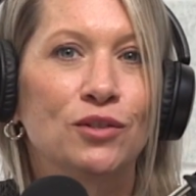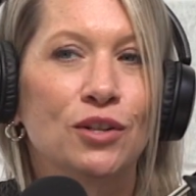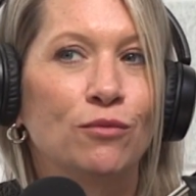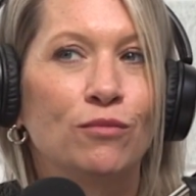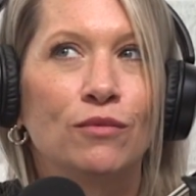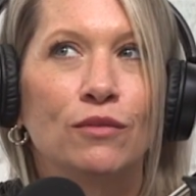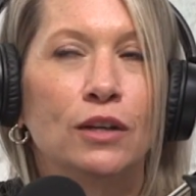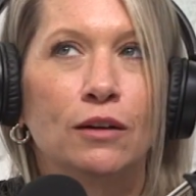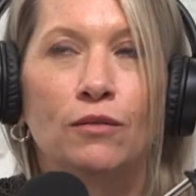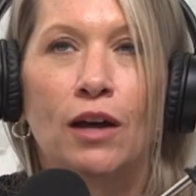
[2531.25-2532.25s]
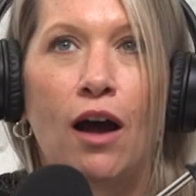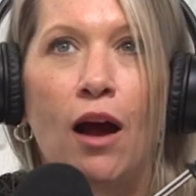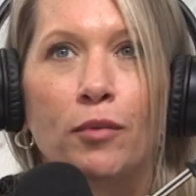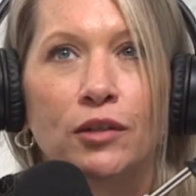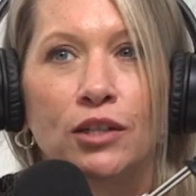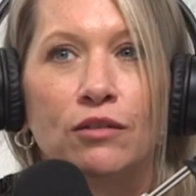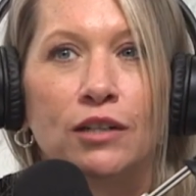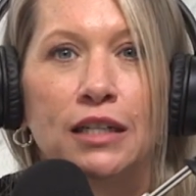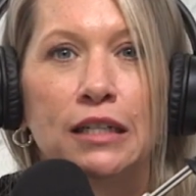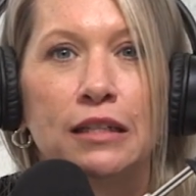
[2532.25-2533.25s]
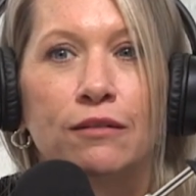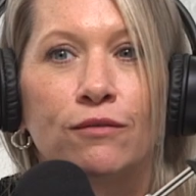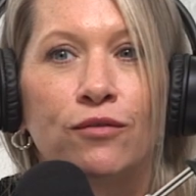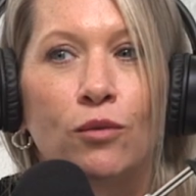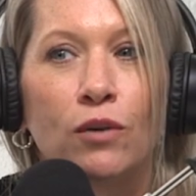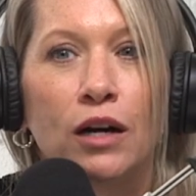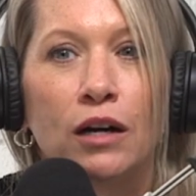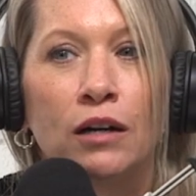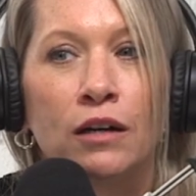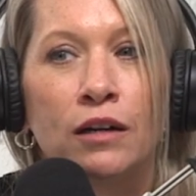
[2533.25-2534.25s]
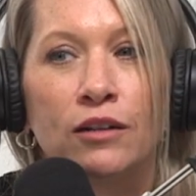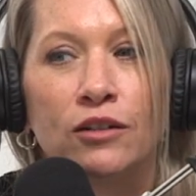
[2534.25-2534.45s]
So, the opportunities for